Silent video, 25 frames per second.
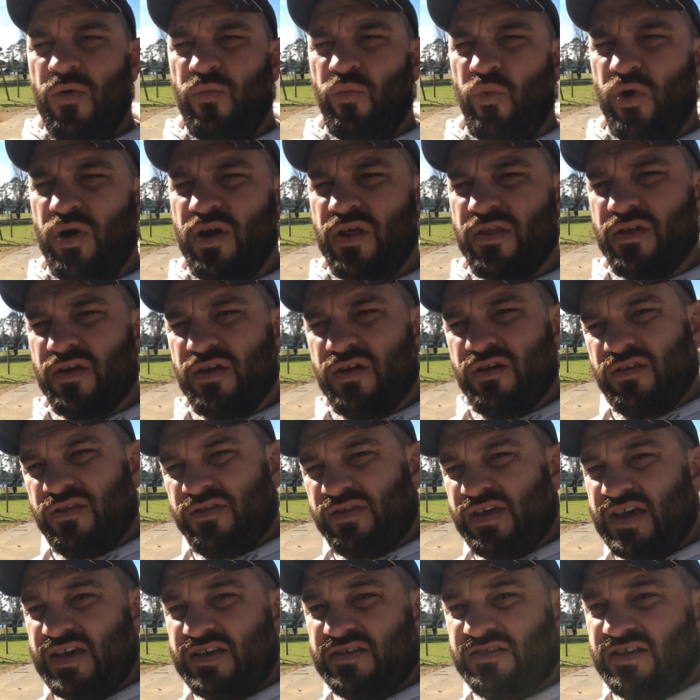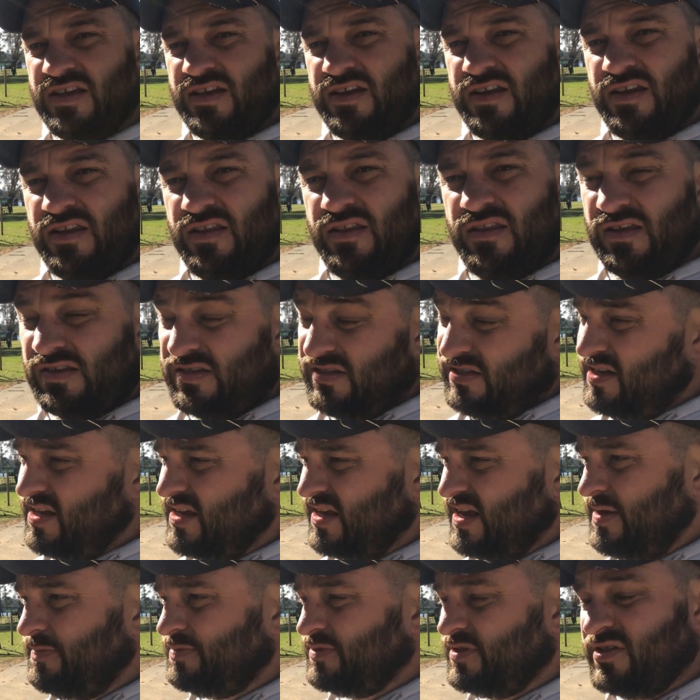One of the things that the city
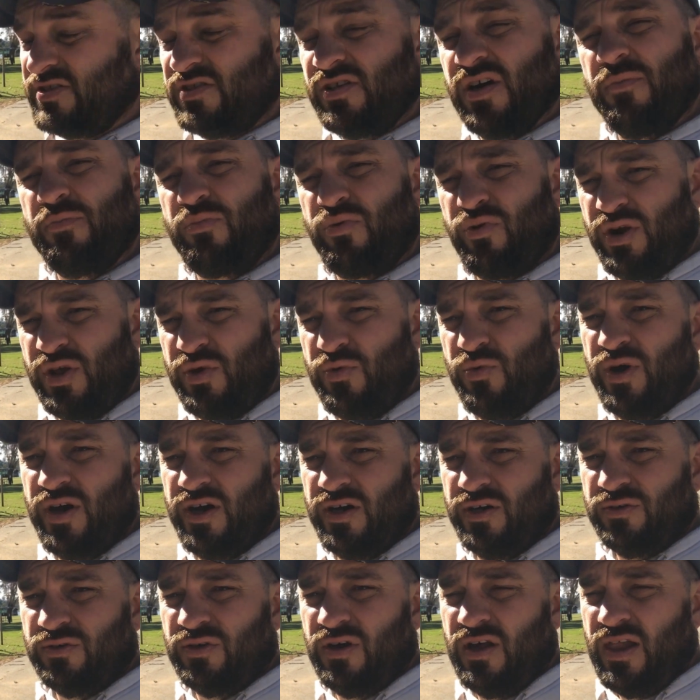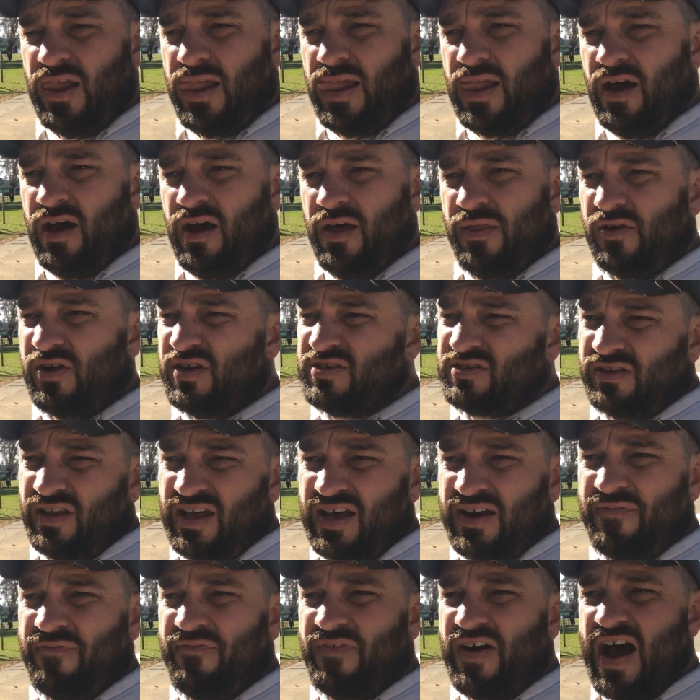keeps this up pretty well, there is a
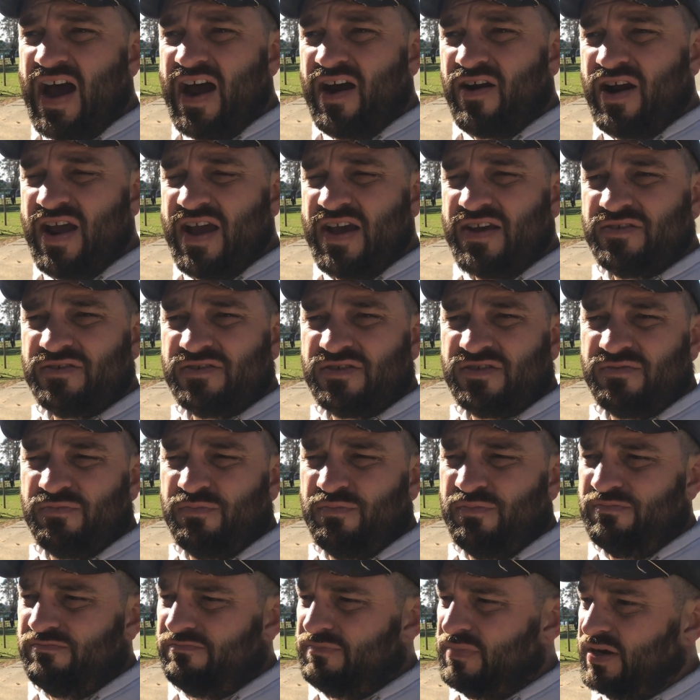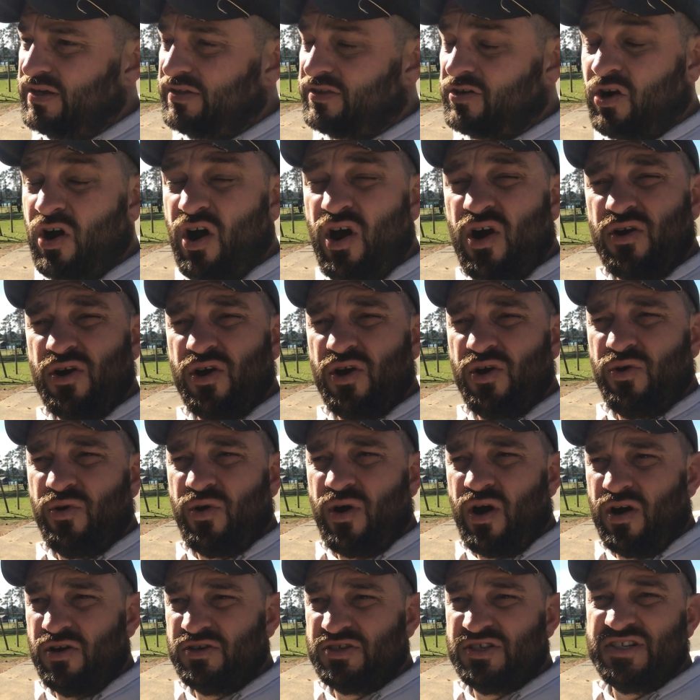lot of fire ants, but there are no
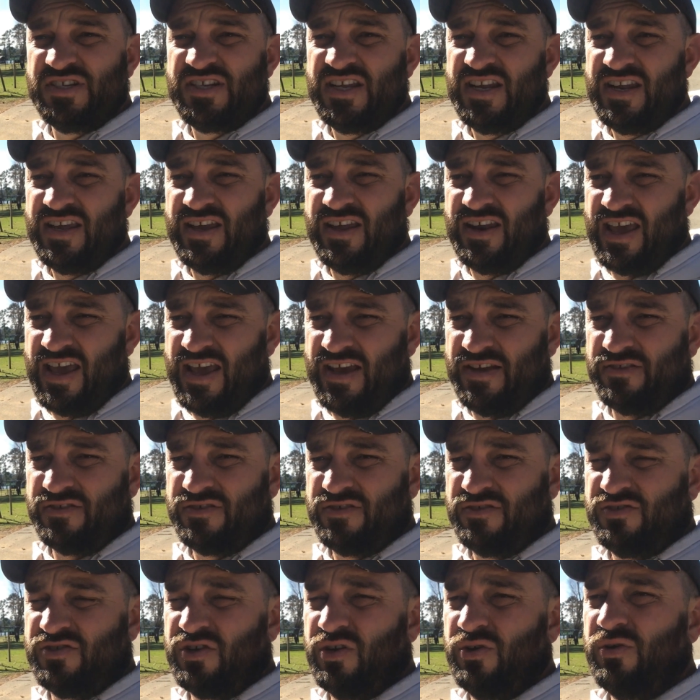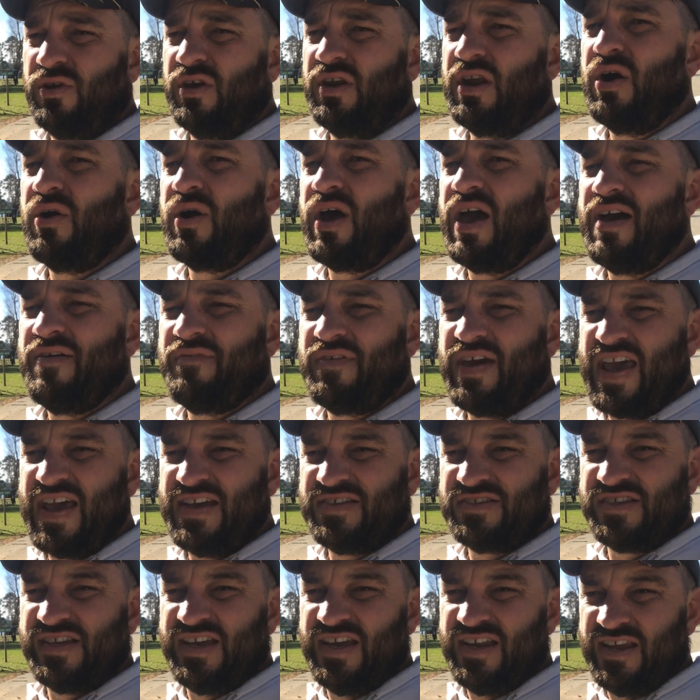Argentinian ants, so they don't have
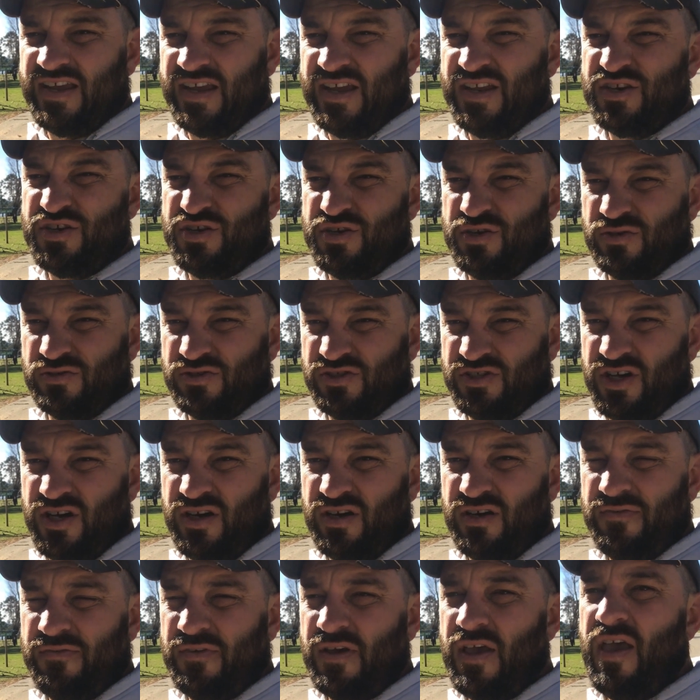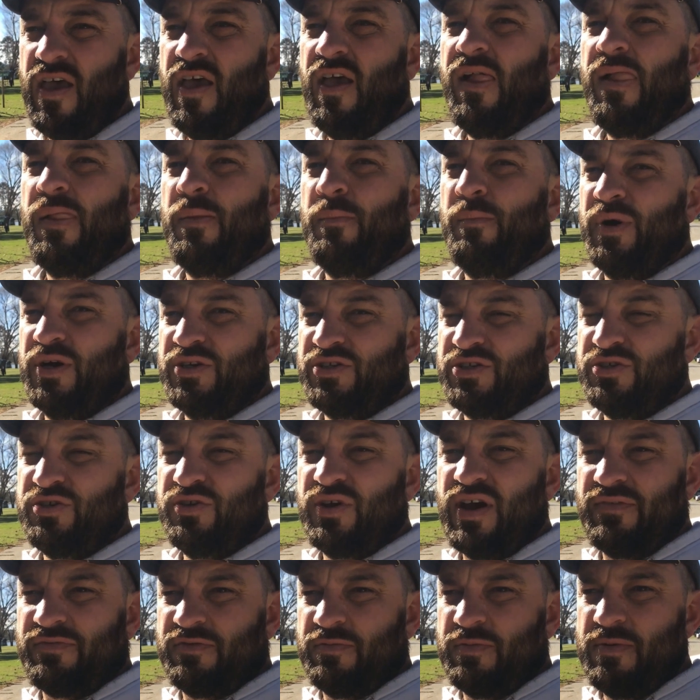ants getting into your stuff, but you
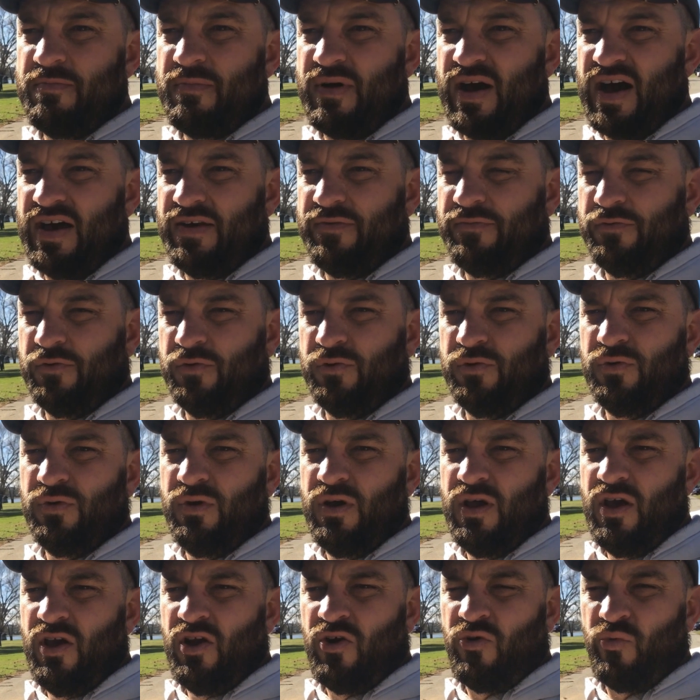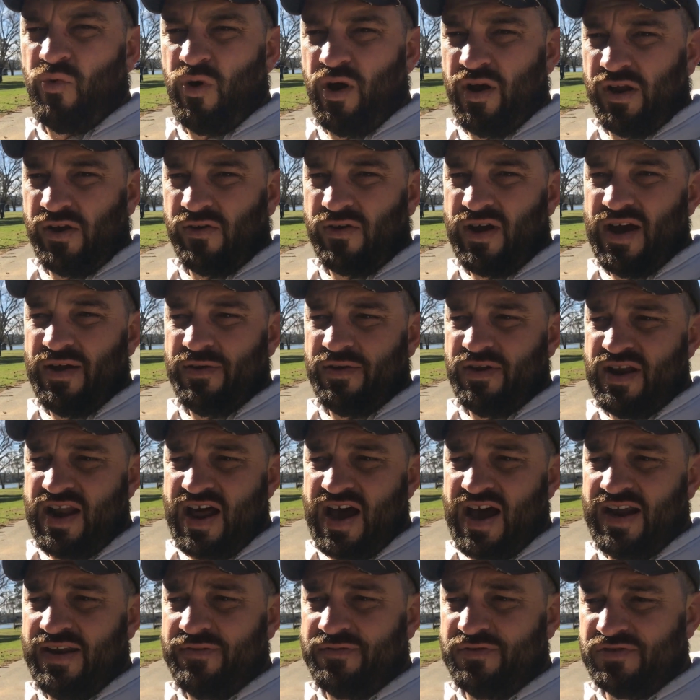do have to be mindful running around at
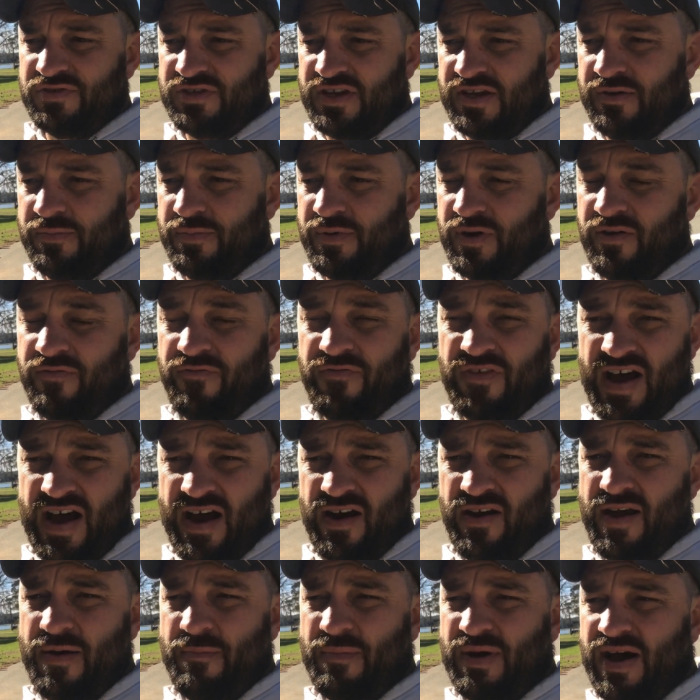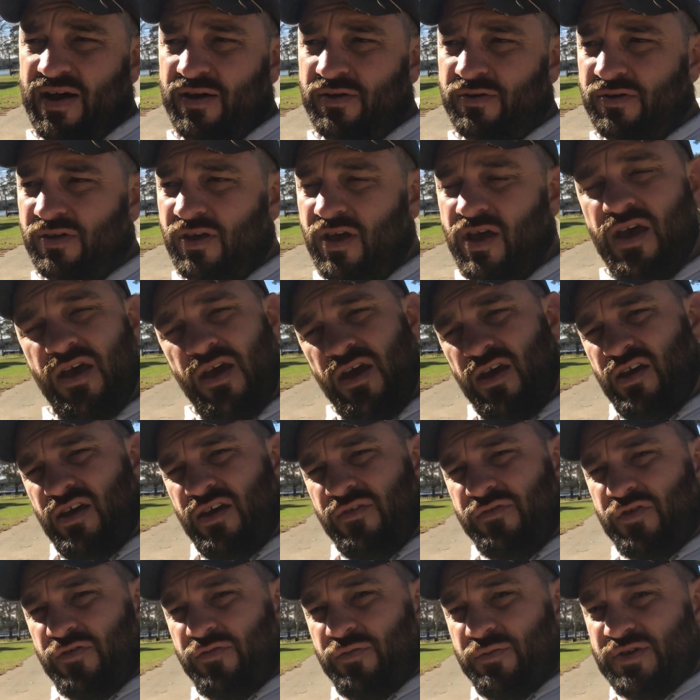night if you step in a fire ant mound.
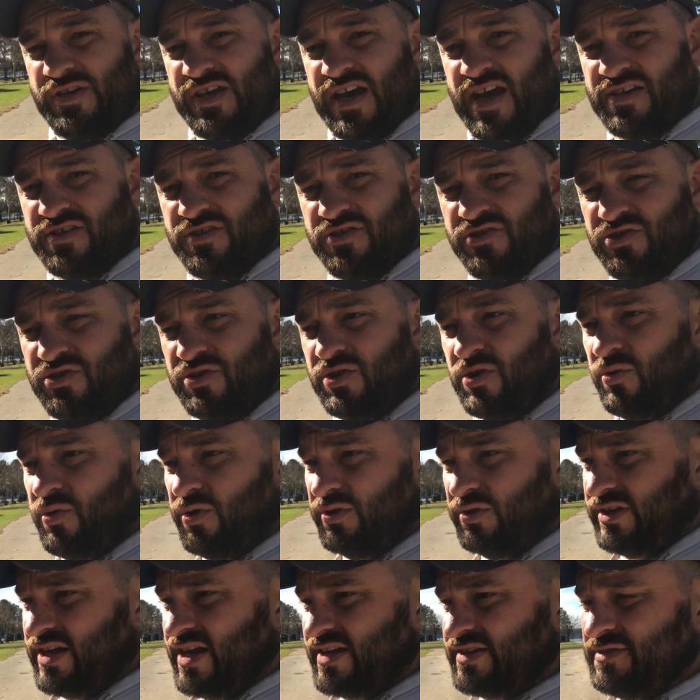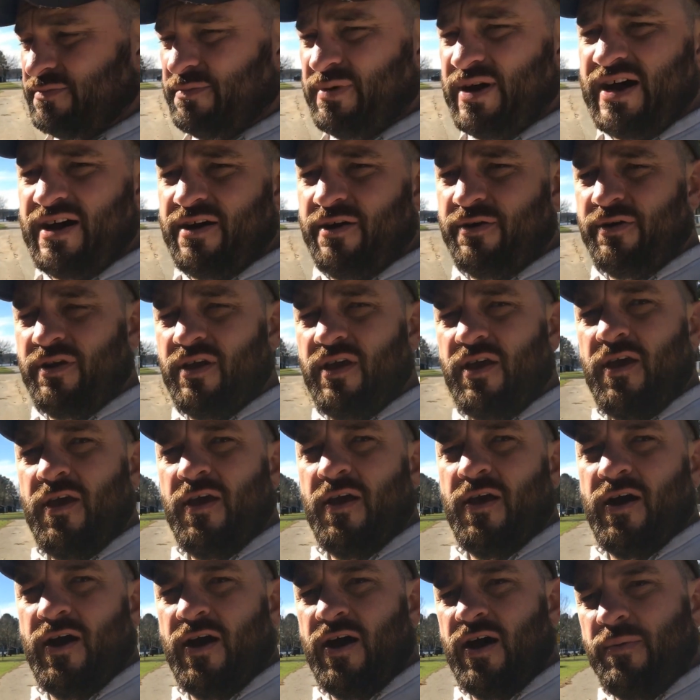If you're from Texas, you know what that's about.
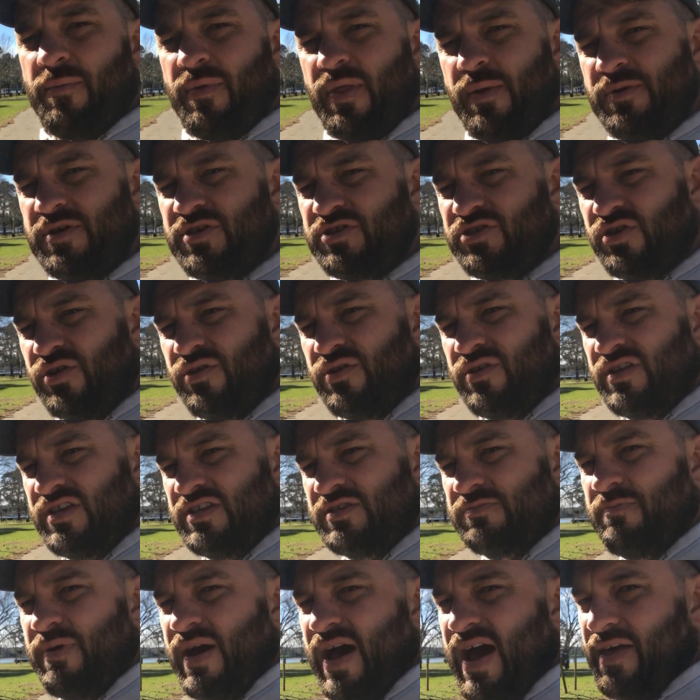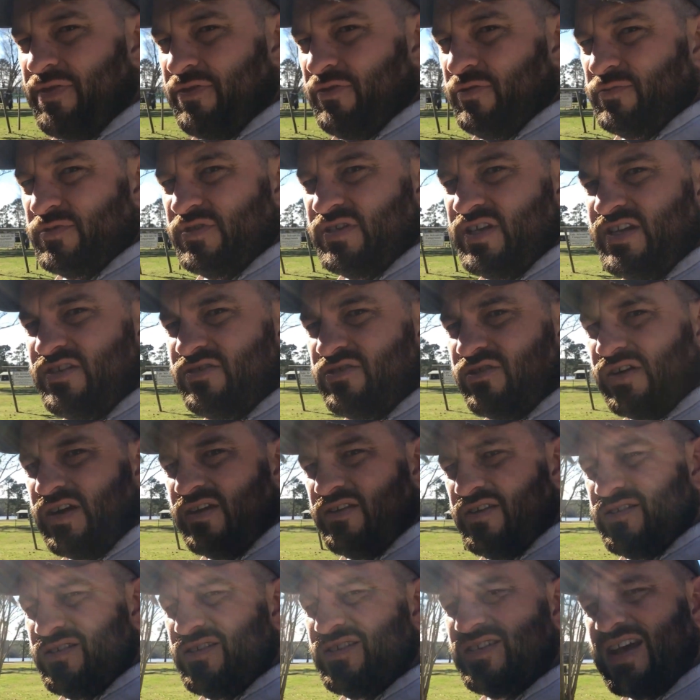Let me show you these bathrooms.
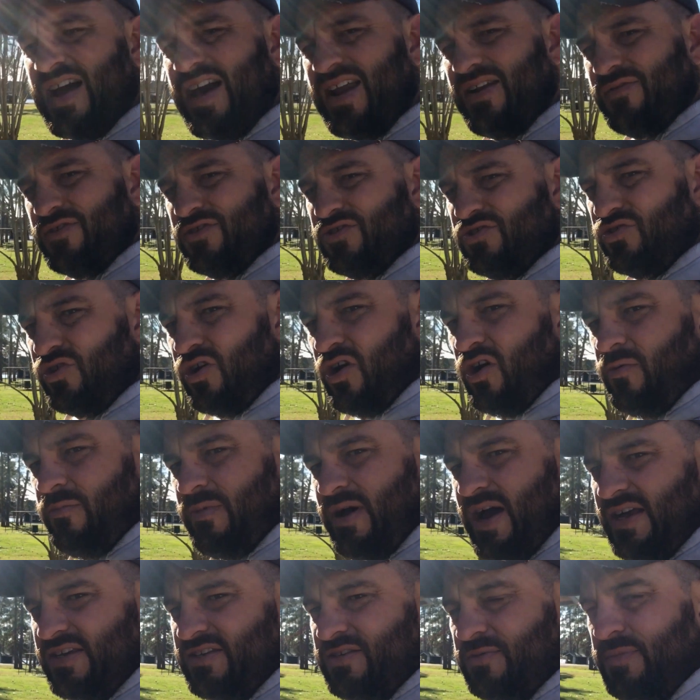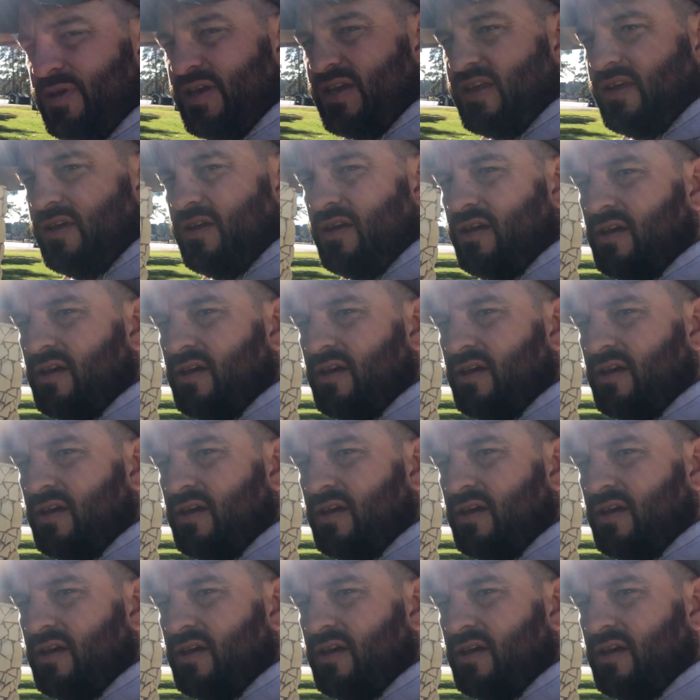This is kind of a drawback to me.